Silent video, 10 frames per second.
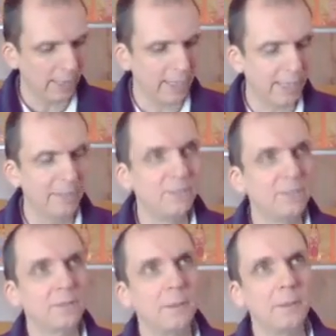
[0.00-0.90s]

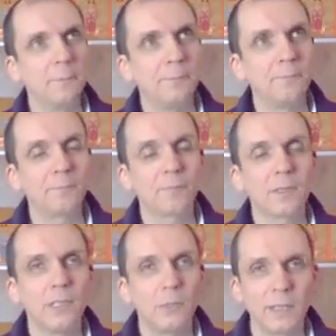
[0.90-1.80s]
And
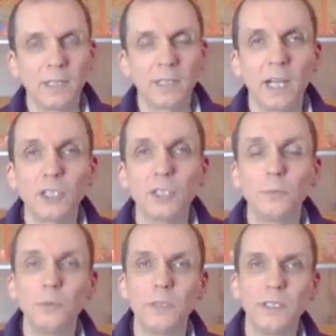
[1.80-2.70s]

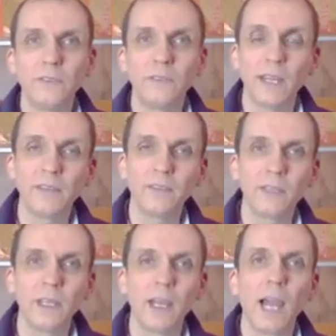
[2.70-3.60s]
Hiranyakashipu, he says,